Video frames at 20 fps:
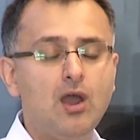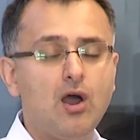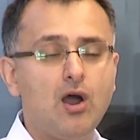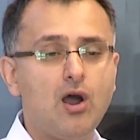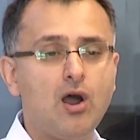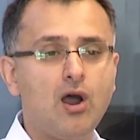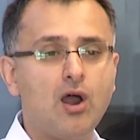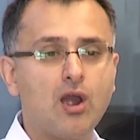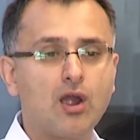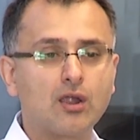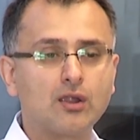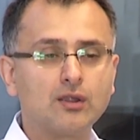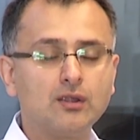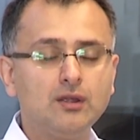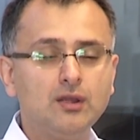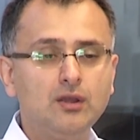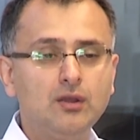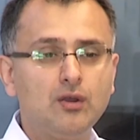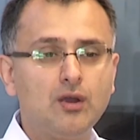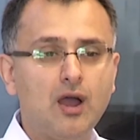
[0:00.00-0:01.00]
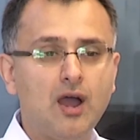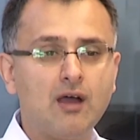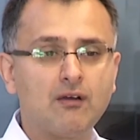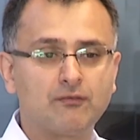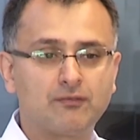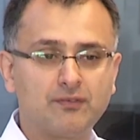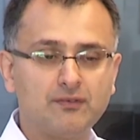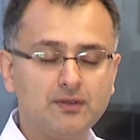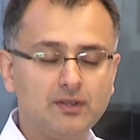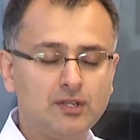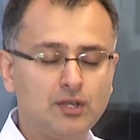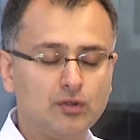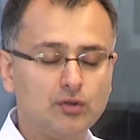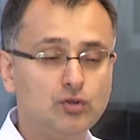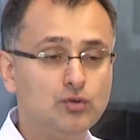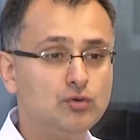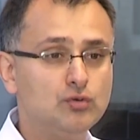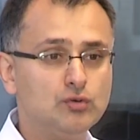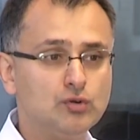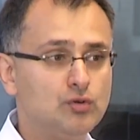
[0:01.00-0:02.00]
are
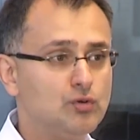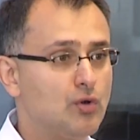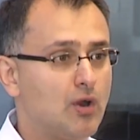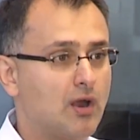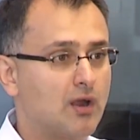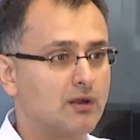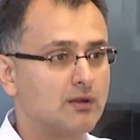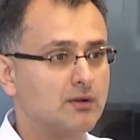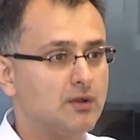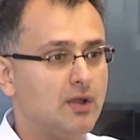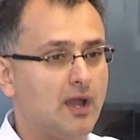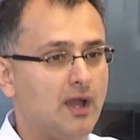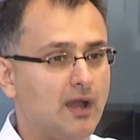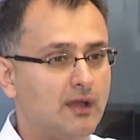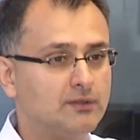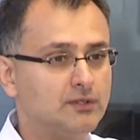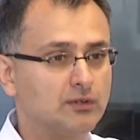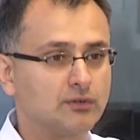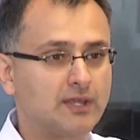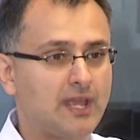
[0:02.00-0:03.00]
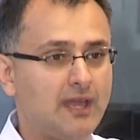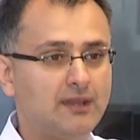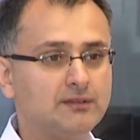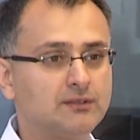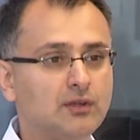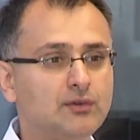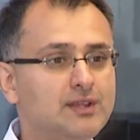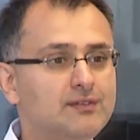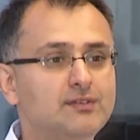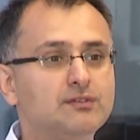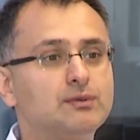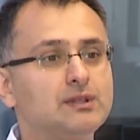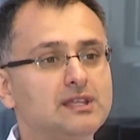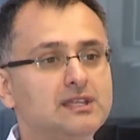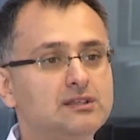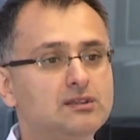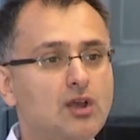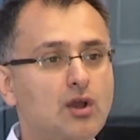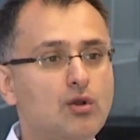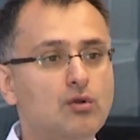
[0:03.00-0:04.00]
who are don't even
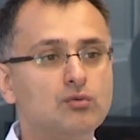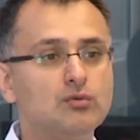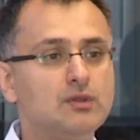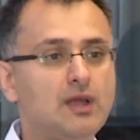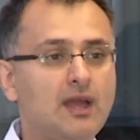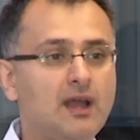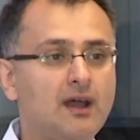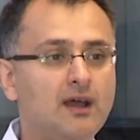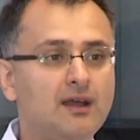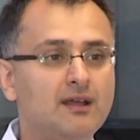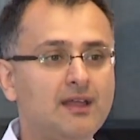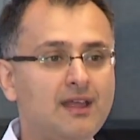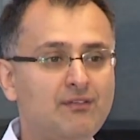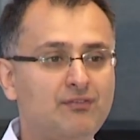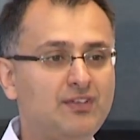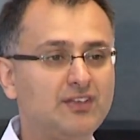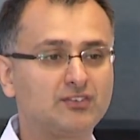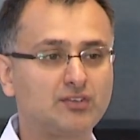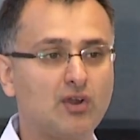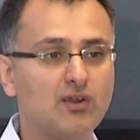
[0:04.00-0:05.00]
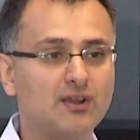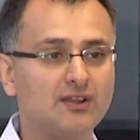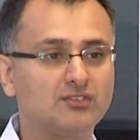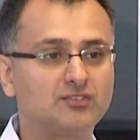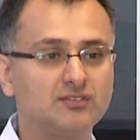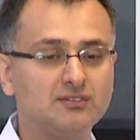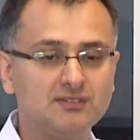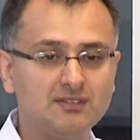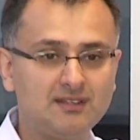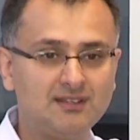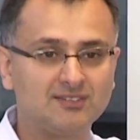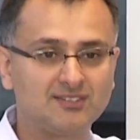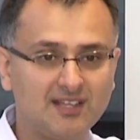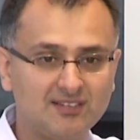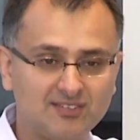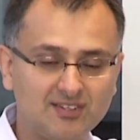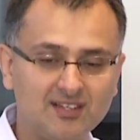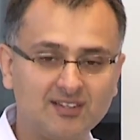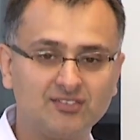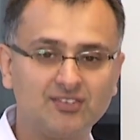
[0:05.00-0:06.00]
really know if this artist in a
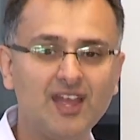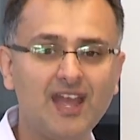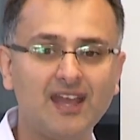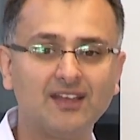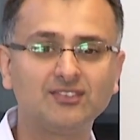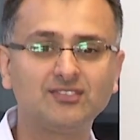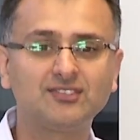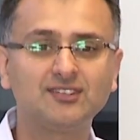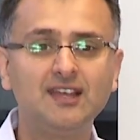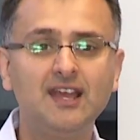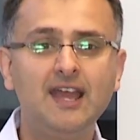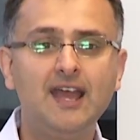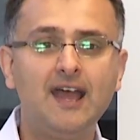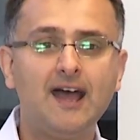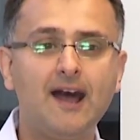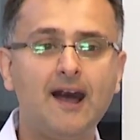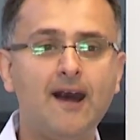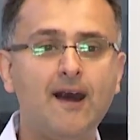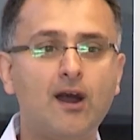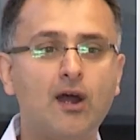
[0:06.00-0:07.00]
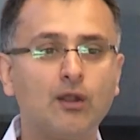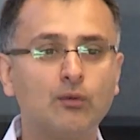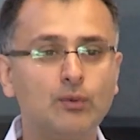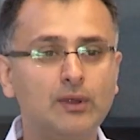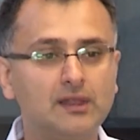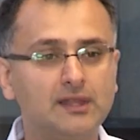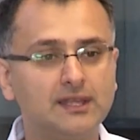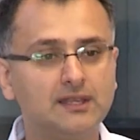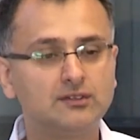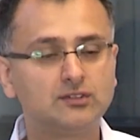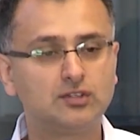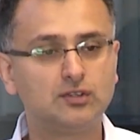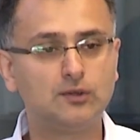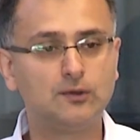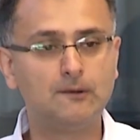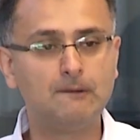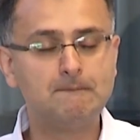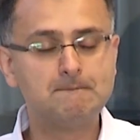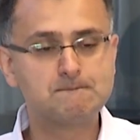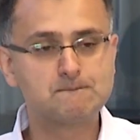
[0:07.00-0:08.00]
sense exists, are willing
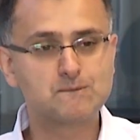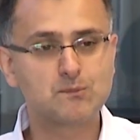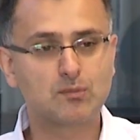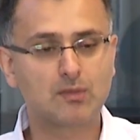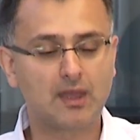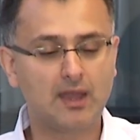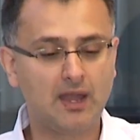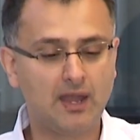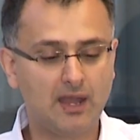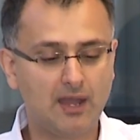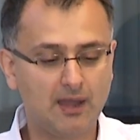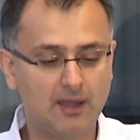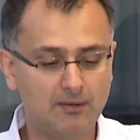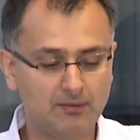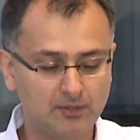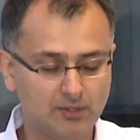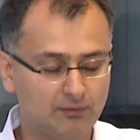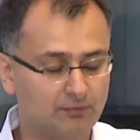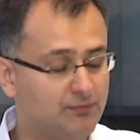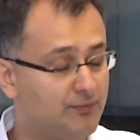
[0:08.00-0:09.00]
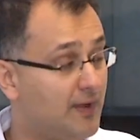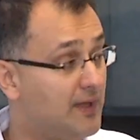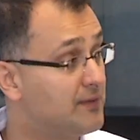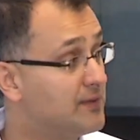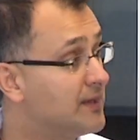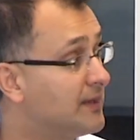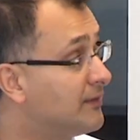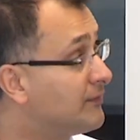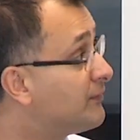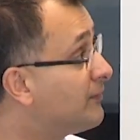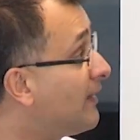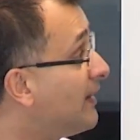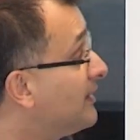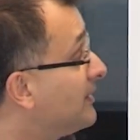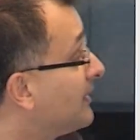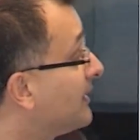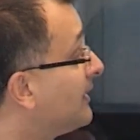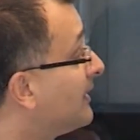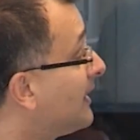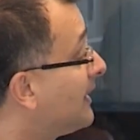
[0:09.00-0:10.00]
to
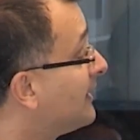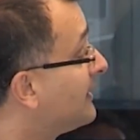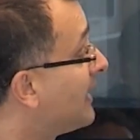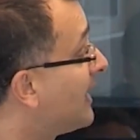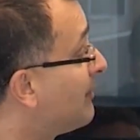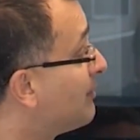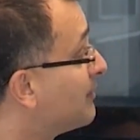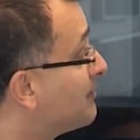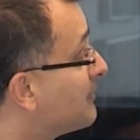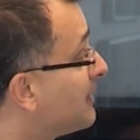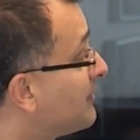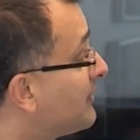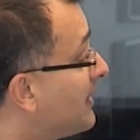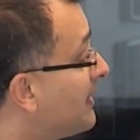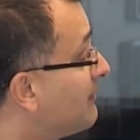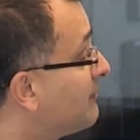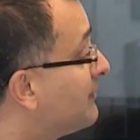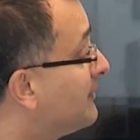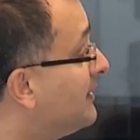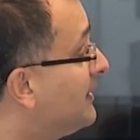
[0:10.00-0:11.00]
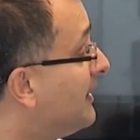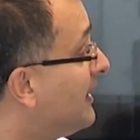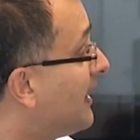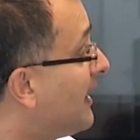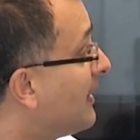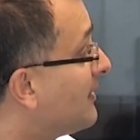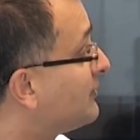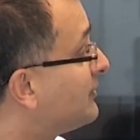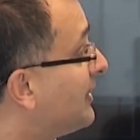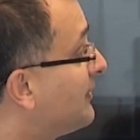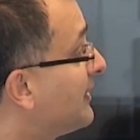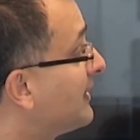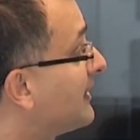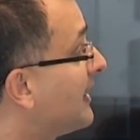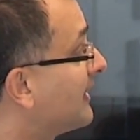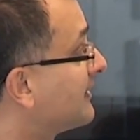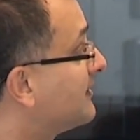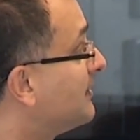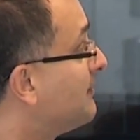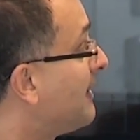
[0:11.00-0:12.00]
fund an album that they've said they'd
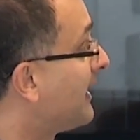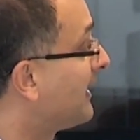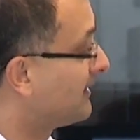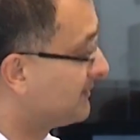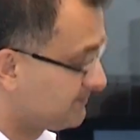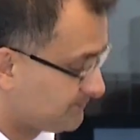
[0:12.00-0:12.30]
like to make.